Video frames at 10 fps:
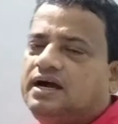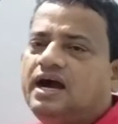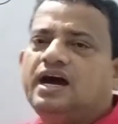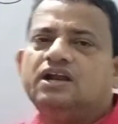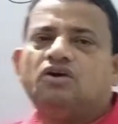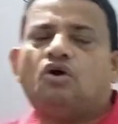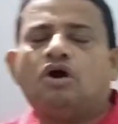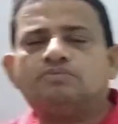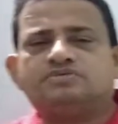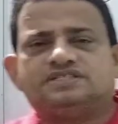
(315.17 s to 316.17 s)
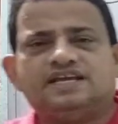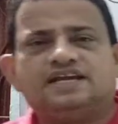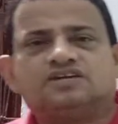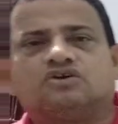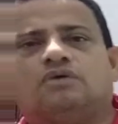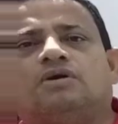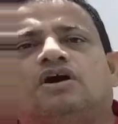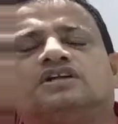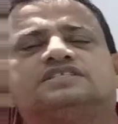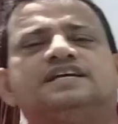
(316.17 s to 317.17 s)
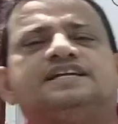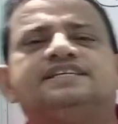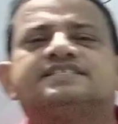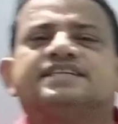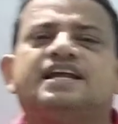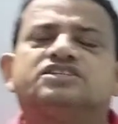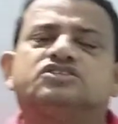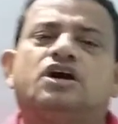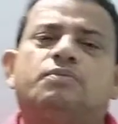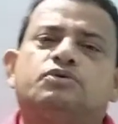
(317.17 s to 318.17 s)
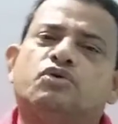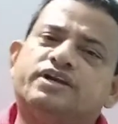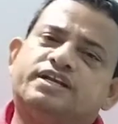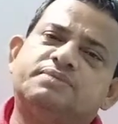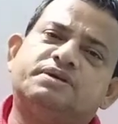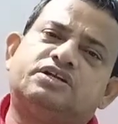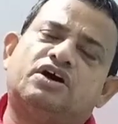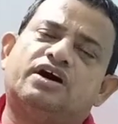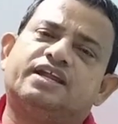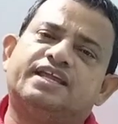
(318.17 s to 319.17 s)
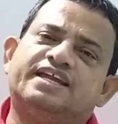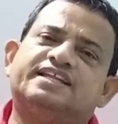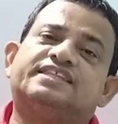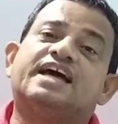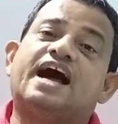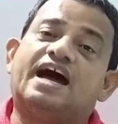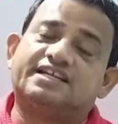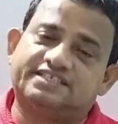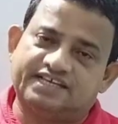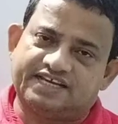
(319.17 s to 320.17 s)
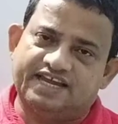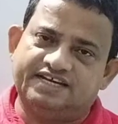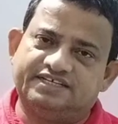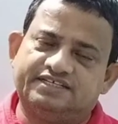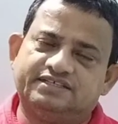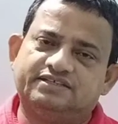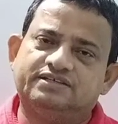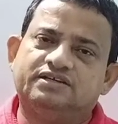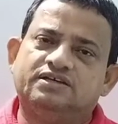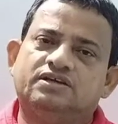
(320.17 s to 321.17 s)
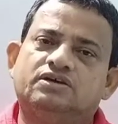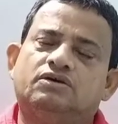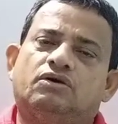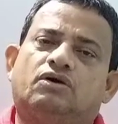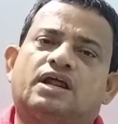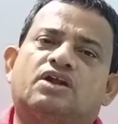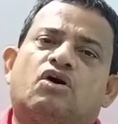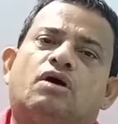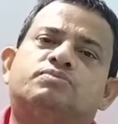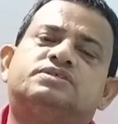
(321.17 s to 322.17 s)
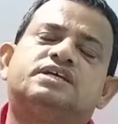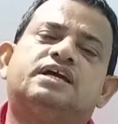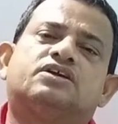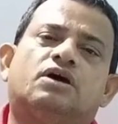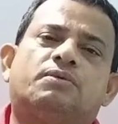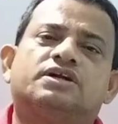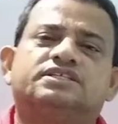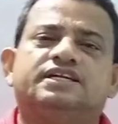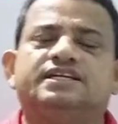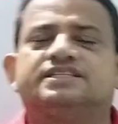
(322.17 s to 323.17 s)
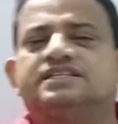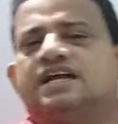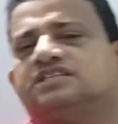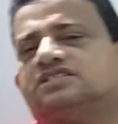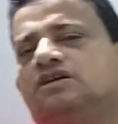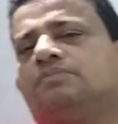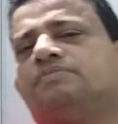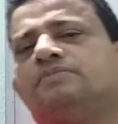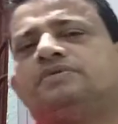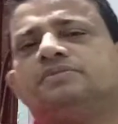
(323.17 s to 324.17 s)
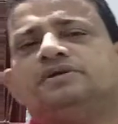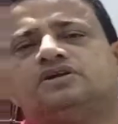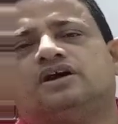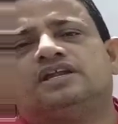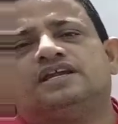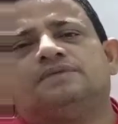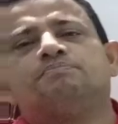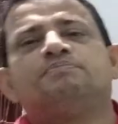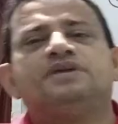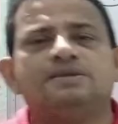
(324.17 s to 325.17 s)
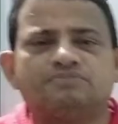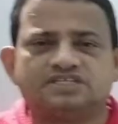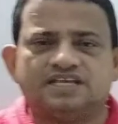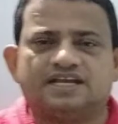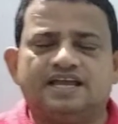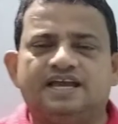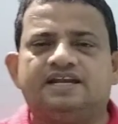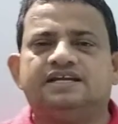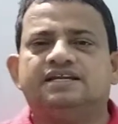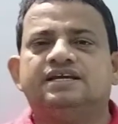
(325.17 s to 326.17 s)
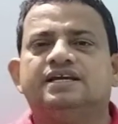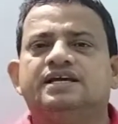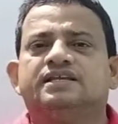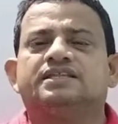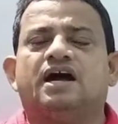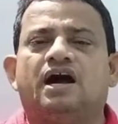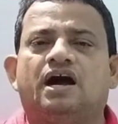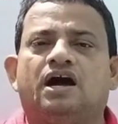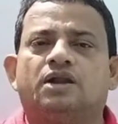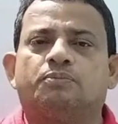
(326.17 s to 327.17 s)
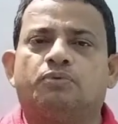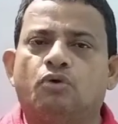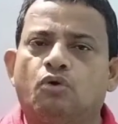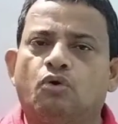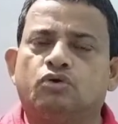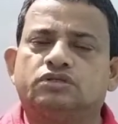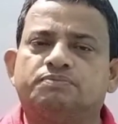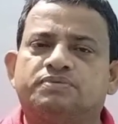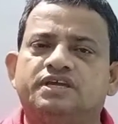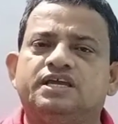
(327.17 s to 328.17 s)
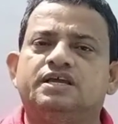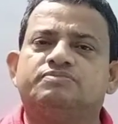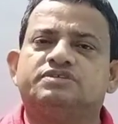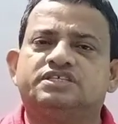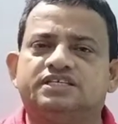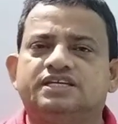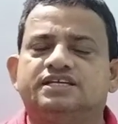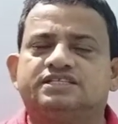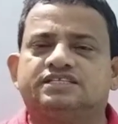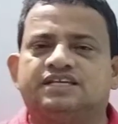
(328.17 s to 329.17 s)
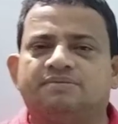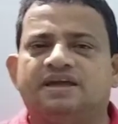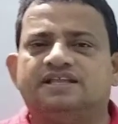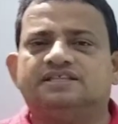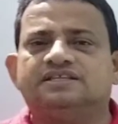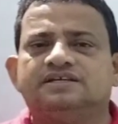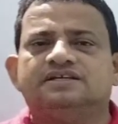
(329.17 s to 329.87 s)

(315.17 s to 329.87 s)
an object covers a distance of 20 meter in third second, or an object covers a distance of 50 meter in fifth second, third, fourth, fifth, sixth, seventh.